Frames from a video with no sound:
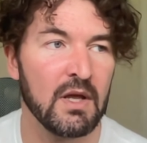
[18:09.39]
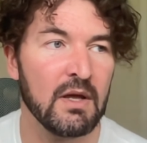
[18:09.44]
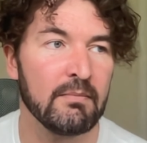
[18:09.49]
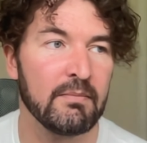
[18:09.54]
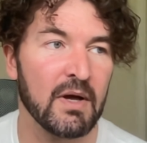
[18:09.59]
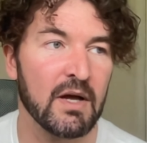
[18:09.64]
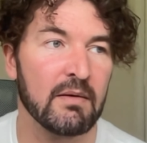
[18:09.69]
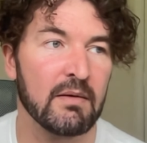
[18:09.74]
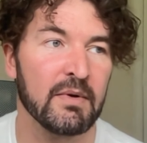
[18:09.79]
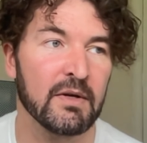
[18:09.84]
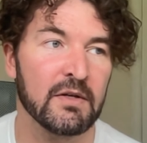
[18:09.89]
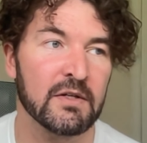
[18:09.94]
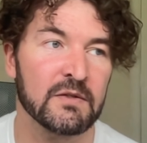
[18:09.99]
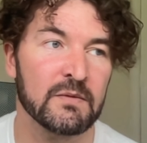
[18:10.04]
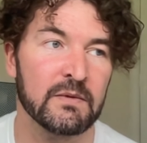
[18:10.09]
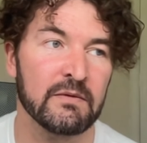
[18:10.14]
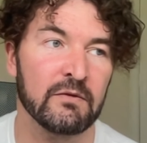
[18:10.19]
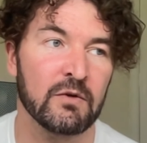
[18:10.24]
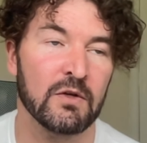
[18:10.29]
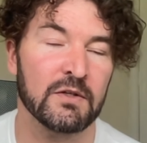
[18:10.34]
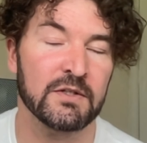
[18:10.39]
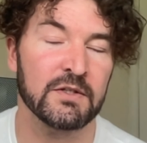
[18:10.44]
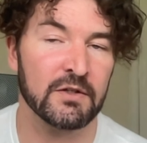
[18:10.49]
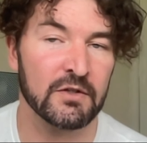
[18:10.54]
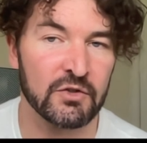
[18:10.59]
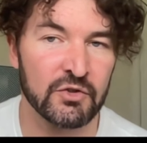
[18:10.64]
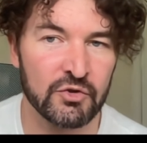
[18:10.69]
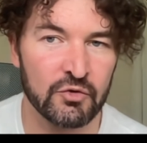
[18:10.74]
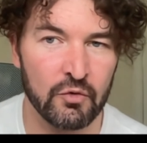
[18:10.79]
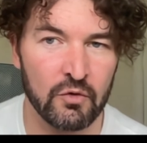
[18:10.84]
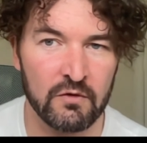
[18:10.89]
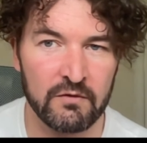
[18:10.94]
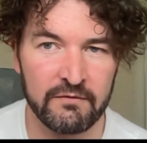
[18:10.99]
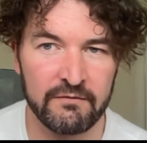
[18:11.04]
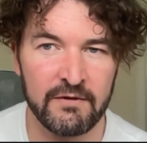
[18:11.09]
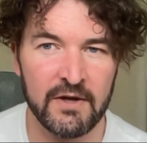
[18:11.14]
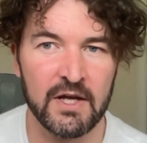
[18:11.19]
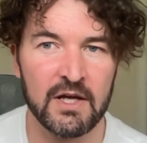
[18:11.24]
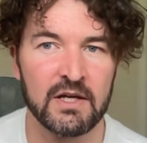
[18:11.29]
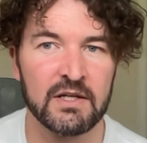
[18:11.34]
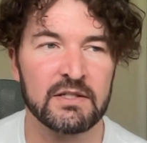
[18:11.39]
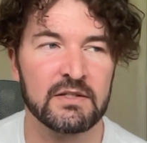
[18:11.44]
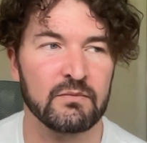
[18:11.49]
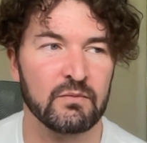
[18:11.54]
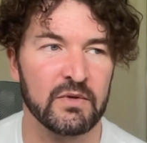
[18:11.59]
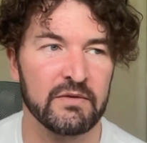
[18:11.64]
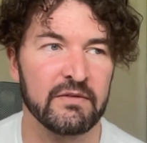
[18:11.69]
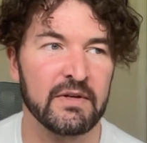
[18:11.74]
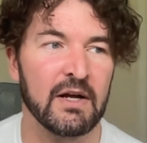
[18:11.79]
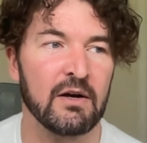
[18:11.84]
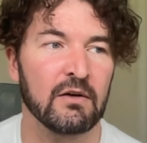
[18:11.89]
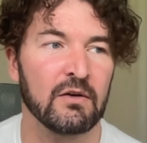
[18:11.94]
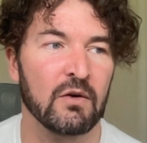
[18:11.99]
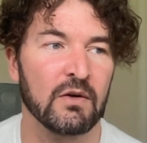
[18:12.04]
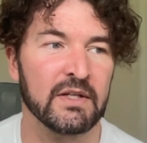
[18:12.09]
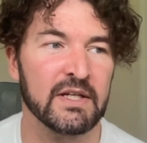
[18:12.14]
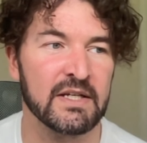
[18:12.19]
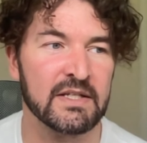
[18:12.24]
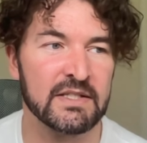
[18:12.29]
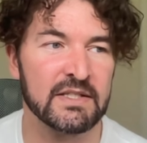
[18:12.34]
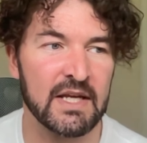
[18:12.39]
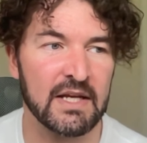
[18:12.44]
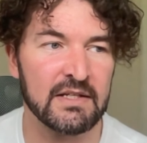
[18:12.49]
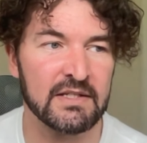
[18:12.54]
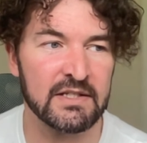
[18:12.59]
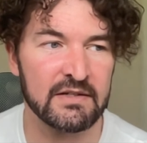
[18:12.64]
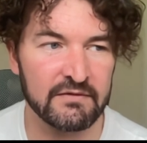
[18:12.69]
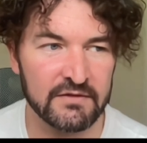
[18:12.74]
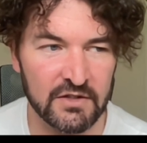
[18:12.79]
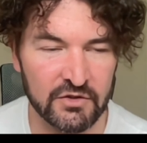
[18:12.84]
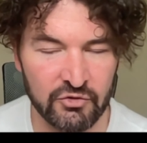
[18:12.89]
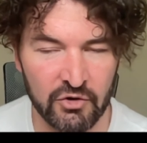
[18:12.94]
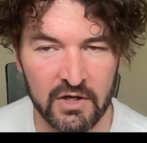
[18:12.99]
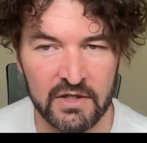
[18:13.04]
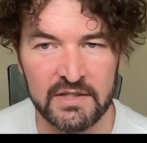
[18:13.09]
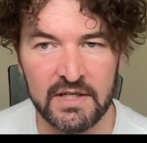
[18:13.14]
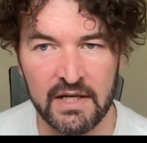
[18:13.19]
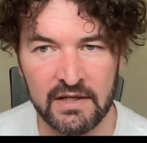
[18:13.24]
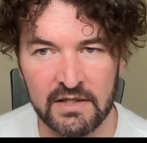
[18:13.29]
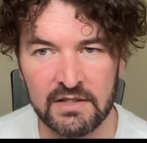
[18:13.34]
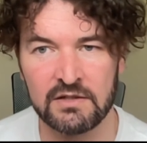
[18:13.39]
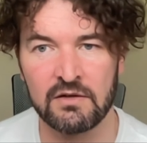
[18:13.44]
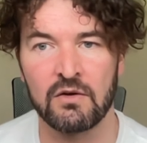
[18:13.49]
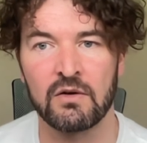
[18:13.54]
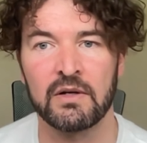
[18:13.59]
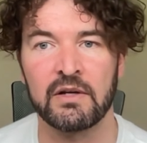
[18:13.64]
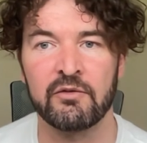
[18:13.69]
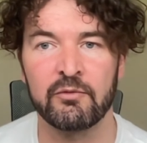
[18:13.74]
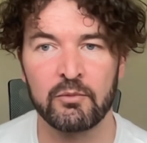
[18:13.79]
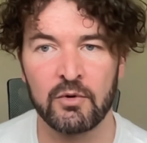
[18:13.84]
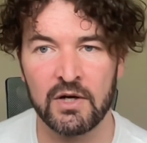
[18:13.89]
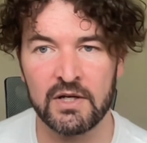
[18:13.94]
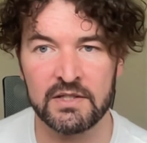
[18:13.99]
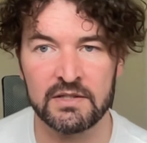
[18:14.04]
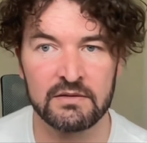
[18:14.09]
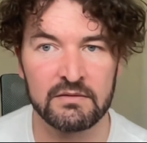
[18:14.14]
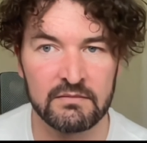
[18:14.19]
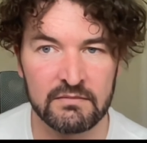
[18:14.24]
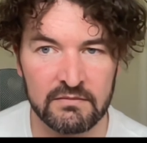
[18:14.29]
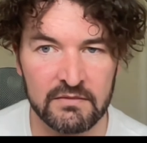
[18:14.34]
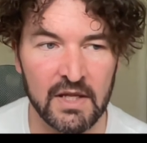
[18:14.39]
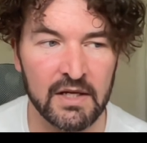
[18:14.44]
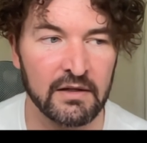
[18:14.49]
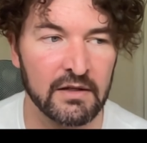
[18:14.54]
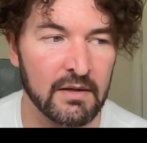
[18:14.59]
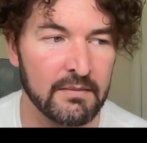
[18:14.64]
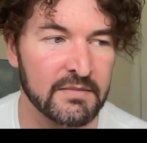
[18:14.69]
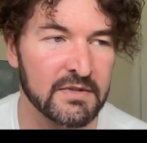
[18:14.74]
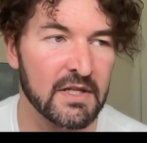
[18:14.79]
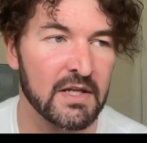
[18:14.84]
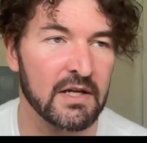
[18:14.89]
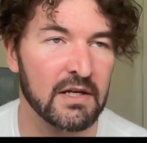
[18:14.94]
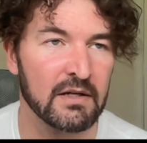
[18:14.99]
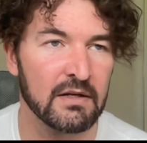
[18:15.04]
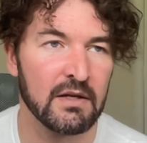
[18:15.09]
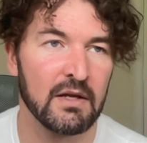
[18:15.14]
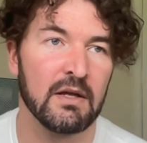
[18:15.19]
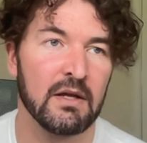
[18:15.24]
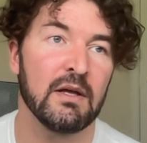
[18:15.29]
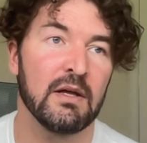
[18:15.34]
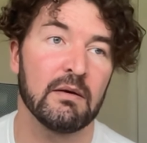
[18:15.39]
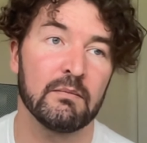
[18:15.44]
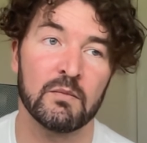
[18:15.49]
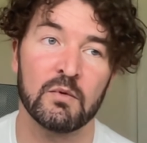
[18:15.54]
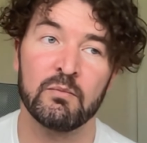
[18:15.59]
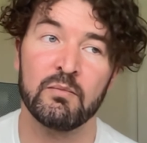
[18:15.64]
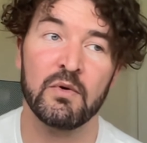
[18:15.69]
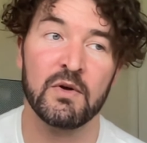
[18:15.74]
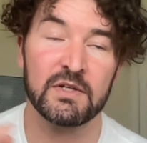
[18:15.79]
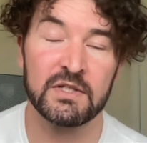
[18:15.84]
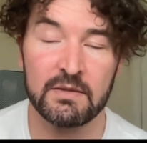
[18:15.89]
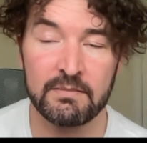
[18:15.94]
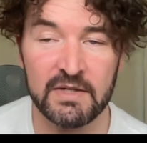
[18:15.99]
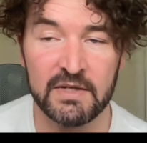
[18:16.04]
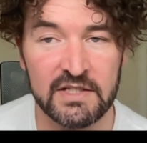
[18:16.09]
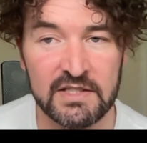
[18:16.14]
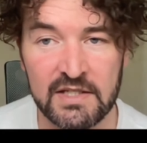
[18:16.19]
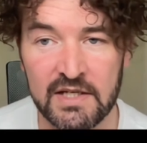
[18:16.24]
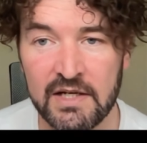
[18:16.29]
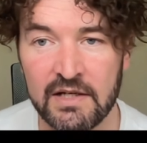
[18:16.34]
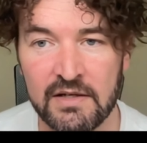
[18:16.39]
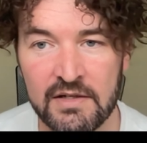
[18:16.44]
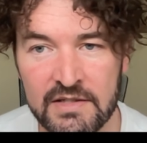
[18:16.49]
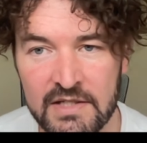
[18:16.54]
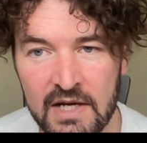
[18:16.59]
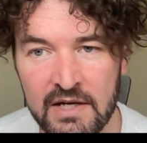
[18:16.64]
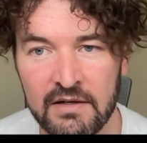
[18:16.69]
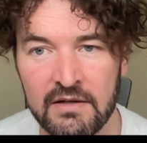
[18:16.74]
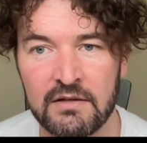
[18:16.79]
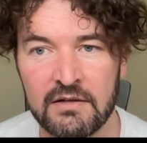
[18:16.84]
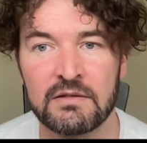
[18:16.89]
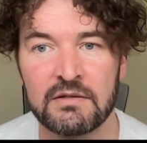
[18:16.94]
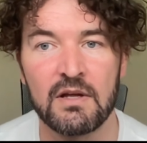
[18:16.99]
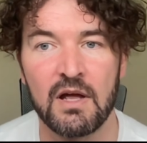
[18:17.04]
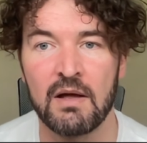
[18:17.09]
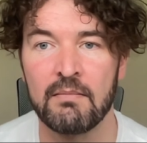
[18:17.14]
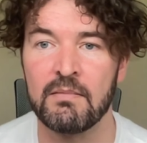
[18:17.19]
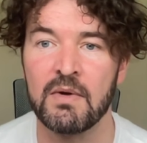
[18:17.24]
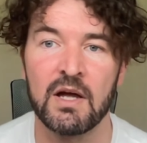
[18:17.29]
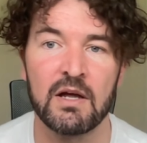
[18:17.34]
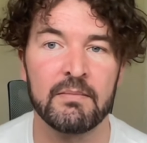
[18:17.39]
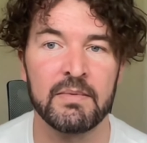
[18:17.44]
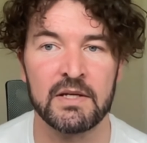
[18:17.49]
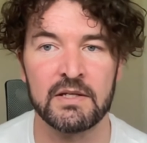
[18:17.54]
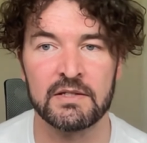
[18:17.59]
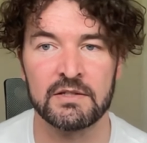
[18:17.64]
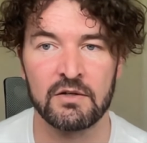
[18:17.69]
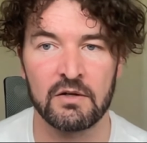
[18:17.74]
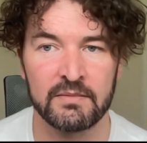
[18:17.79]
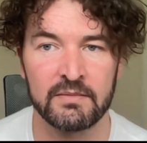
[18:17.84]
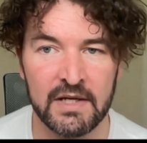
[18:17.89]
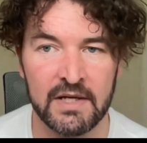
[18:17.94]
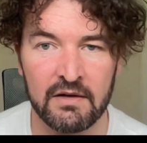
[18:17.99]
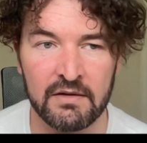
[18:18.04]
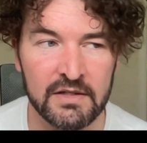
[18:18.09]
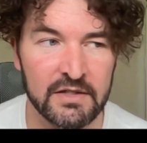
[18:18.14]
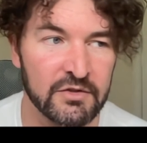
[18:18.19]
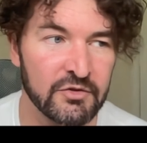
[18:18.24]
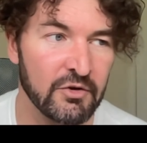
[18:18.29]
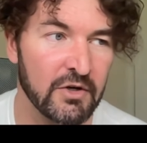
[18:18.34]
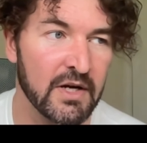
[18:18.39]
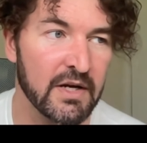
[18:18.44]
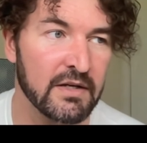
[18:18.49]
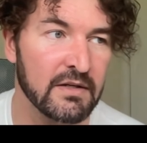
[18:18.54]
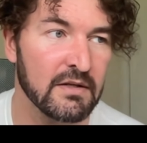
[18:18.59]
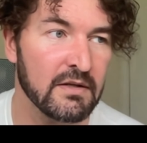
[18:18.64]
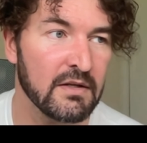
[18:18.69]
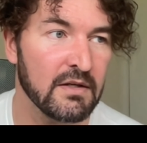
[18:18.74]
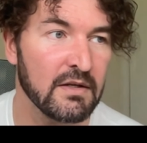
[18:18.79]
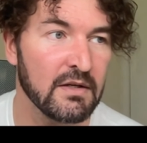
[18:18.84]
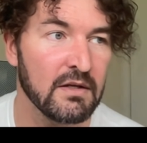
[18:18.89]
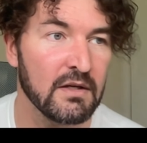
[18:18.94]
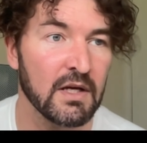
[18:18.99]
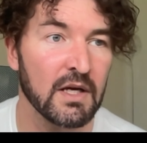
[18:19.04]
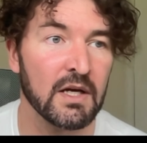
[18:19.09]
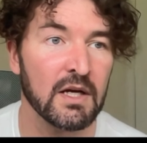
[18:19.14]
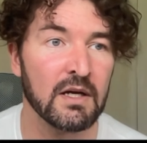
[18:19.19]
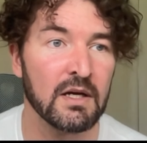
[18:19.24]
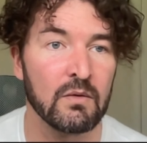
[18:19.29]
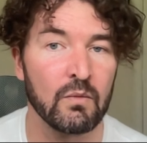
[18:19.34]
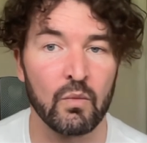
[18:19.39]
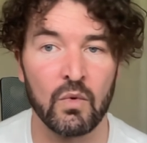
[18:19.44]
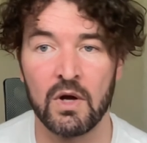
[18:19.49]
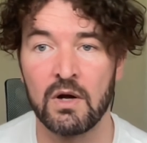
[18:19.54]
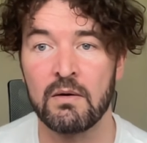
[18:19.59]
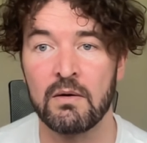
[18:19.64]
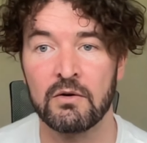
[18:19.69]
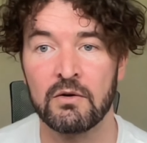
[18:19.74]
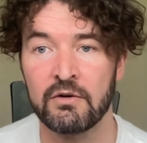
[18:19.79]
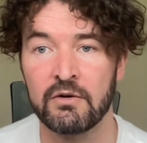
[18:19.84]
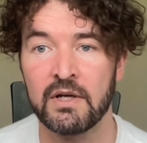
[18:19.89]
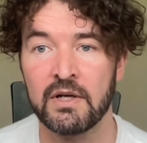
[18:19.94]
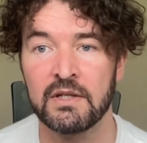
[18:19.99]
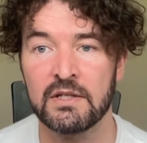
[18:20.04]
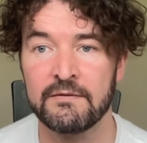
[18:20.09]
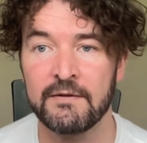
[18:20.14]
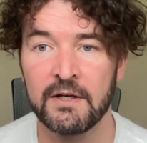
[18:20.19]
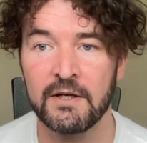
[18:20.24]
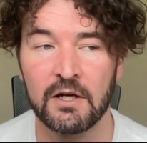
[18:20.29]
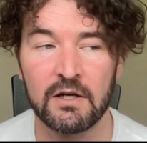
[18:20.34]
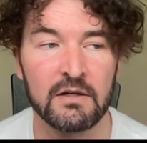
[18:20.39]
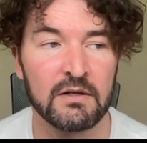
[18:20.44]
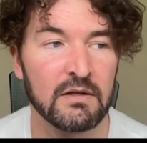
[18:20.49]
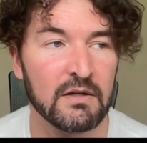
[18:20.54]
But because we've got to the short first, we've now got the incentive to try and take this long if price then comes there. And we'll possibly see in a second, I might have been stopped out of this trade while creating this video.